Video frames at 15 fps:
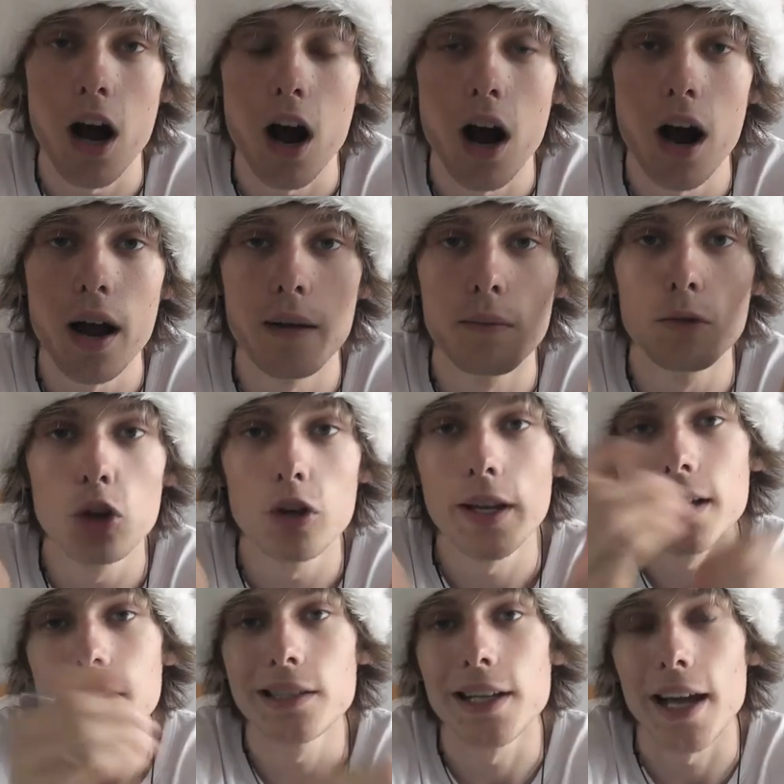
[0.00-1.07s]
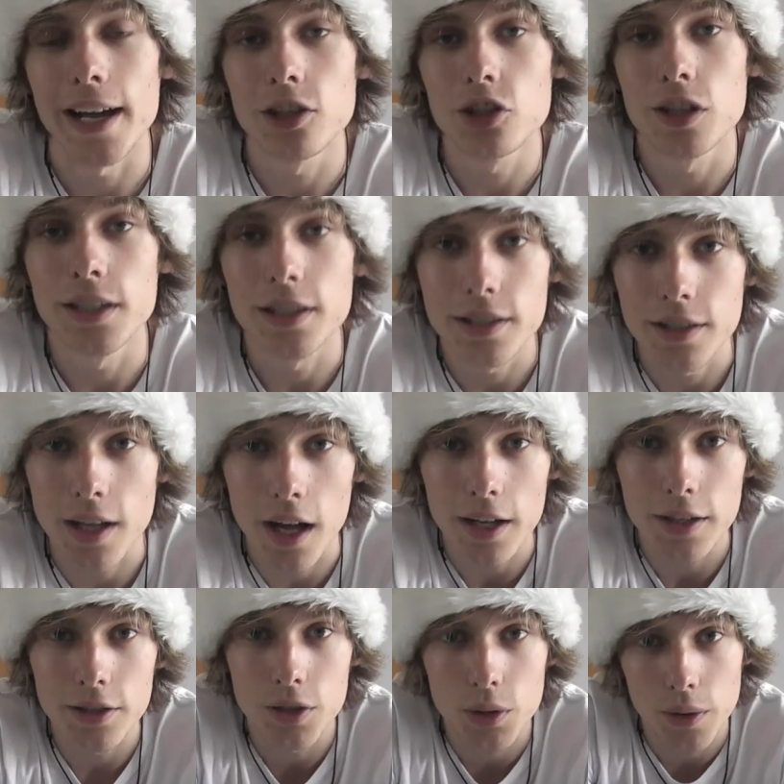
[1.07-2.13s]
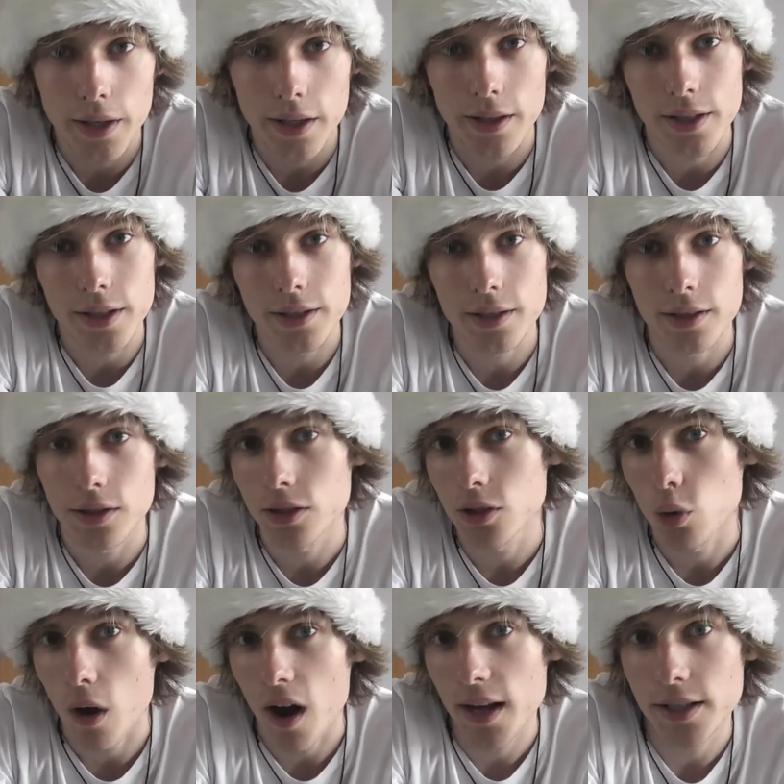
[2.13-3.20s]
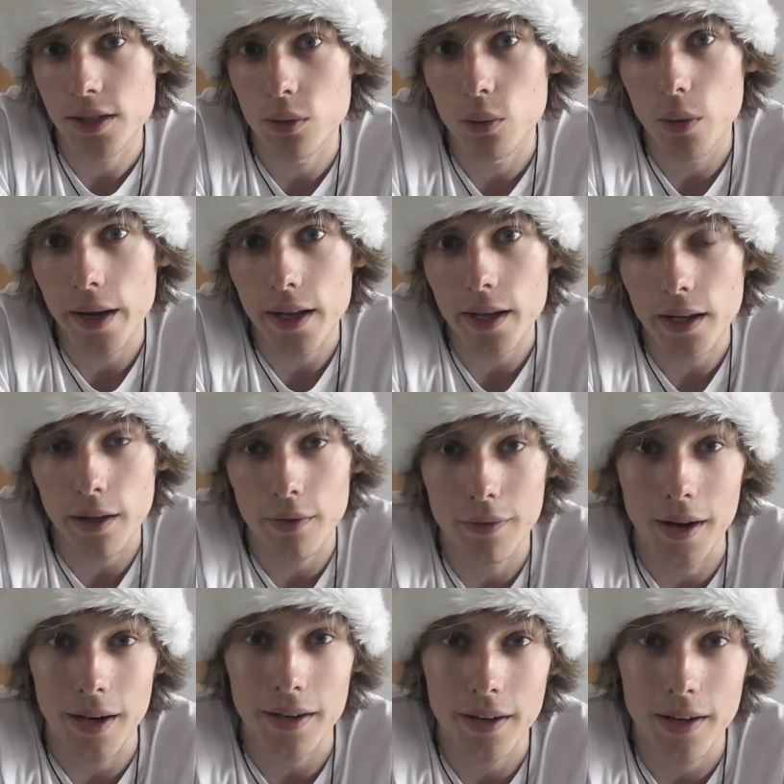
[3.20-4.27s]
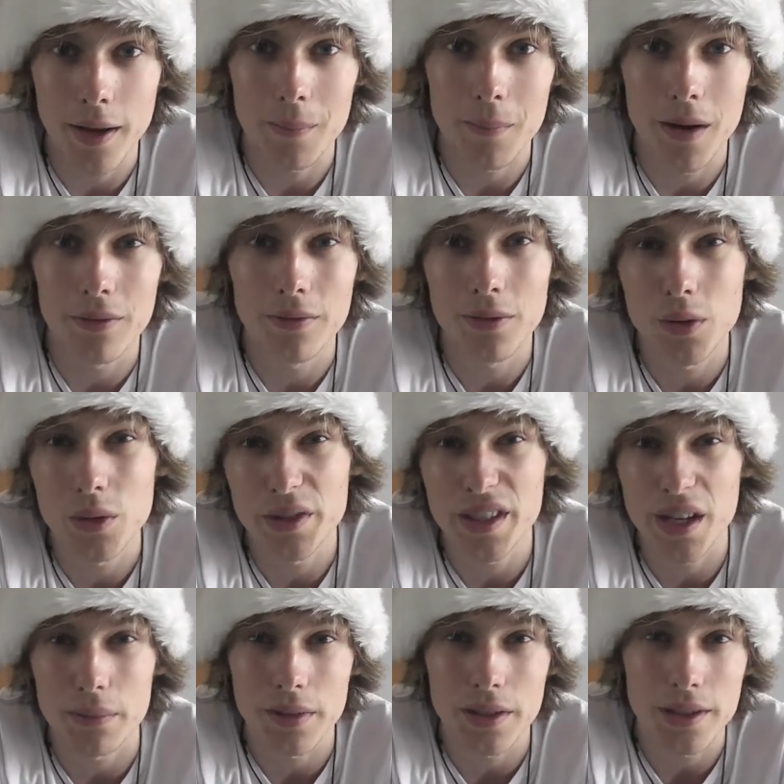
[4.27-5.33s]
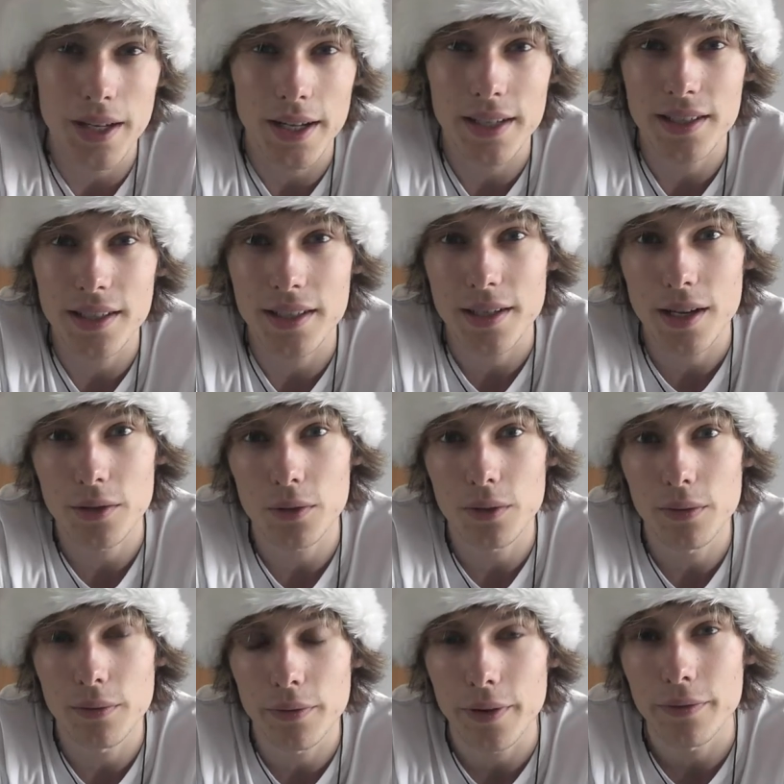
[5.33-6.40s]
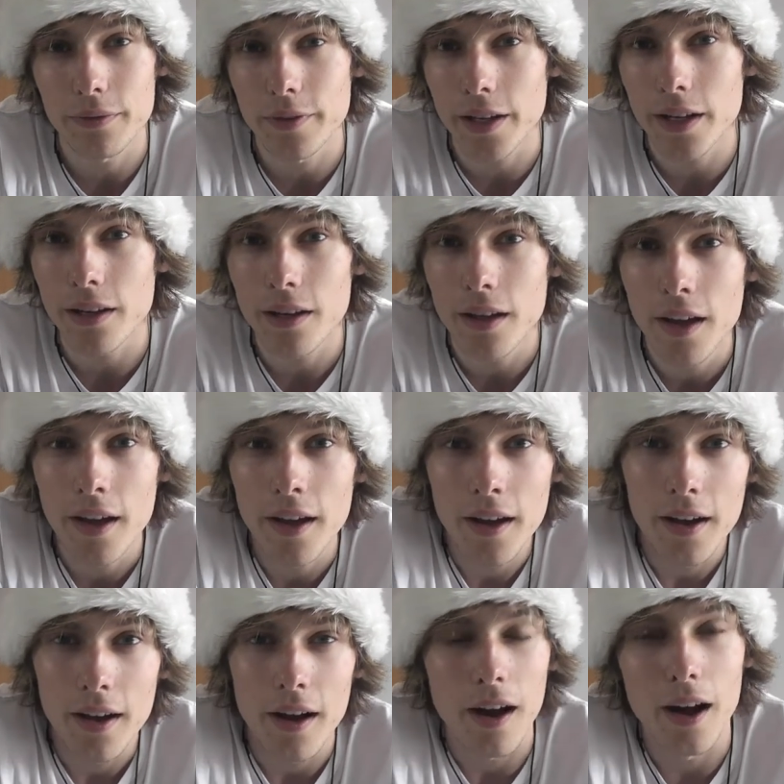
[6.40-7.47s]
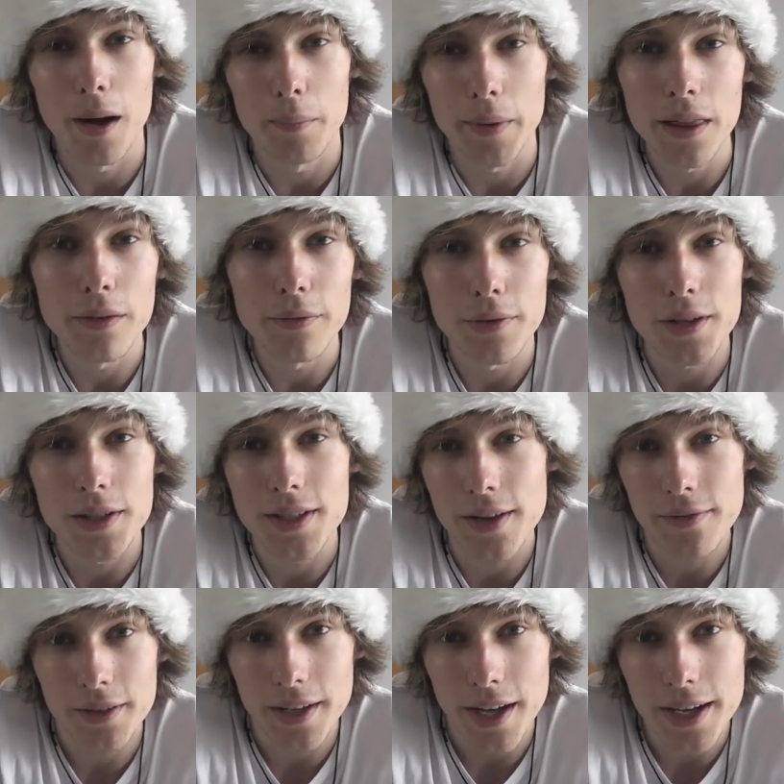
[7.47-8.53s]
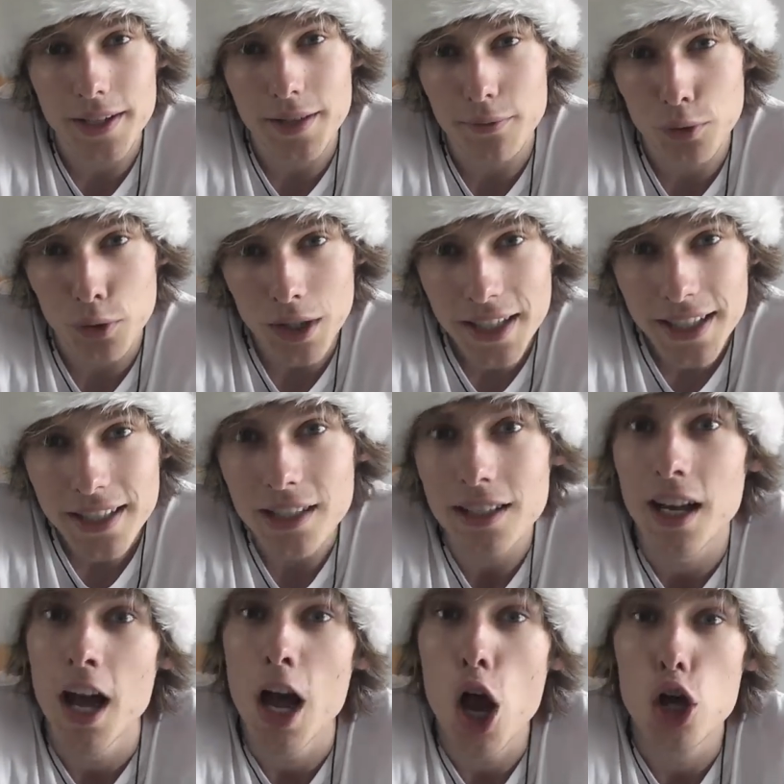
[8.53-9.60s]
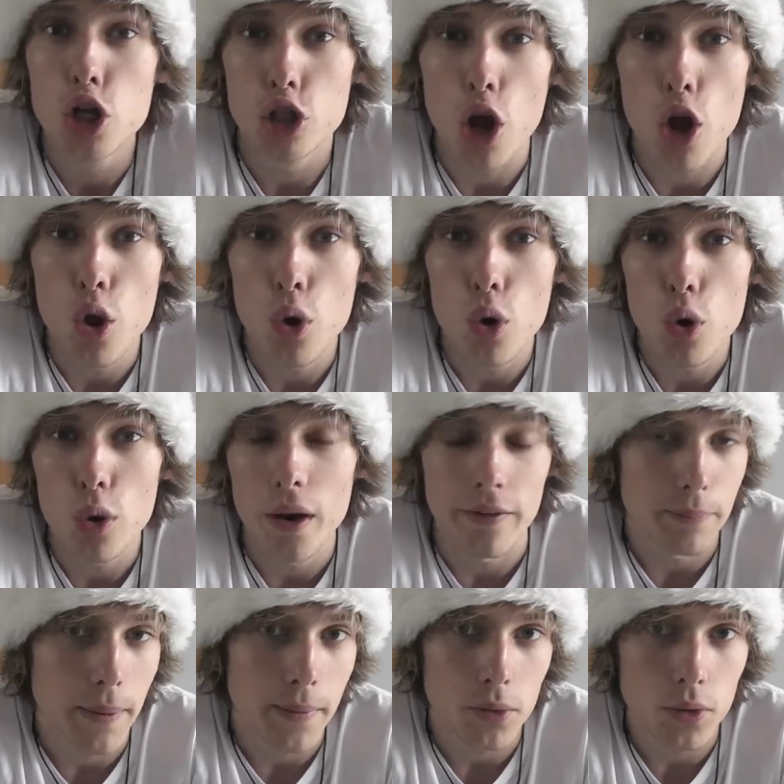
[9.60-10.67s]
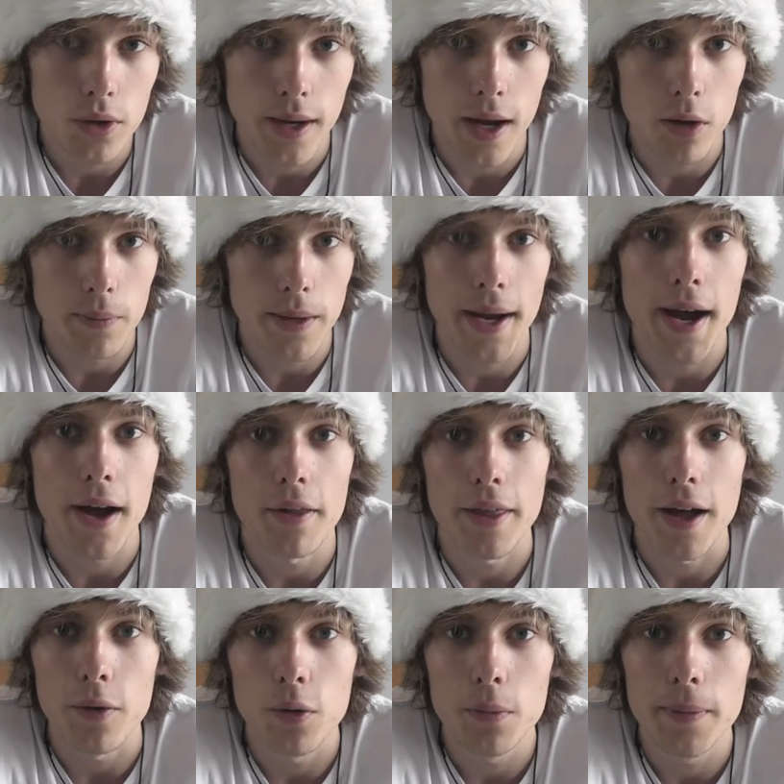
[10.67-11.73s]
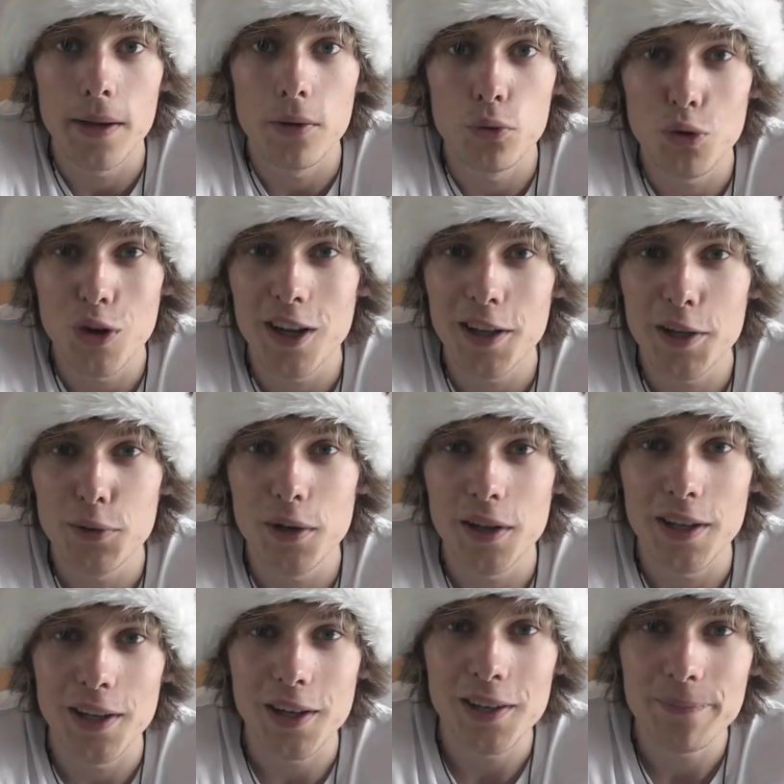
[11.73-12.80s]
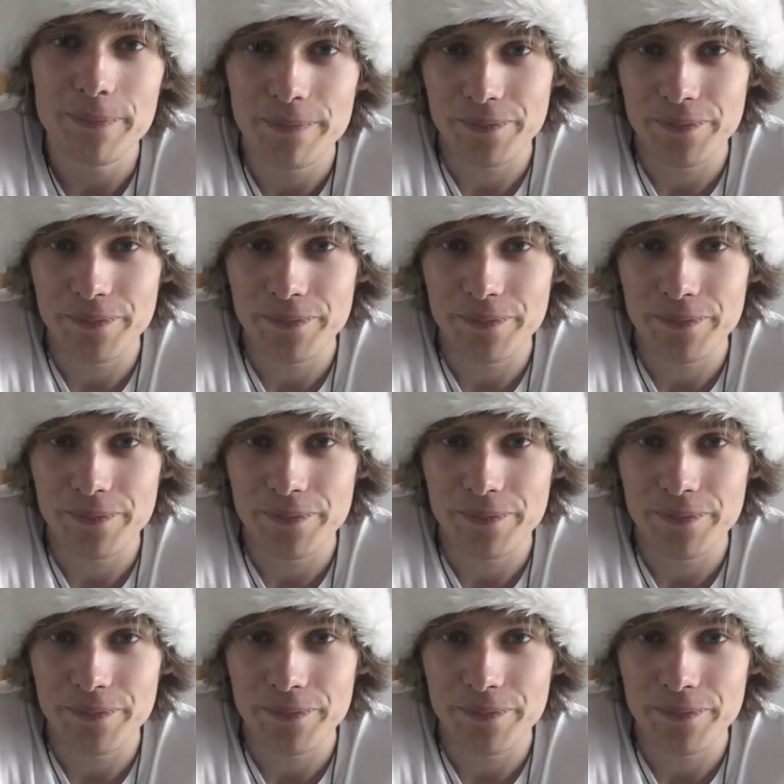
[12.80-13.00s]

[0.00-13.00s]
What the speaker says: I'm looking to actually start doing this twice a week if I can get my views up to say 650 in the first 7 days of release. So if people could help me out, that would be really, really good.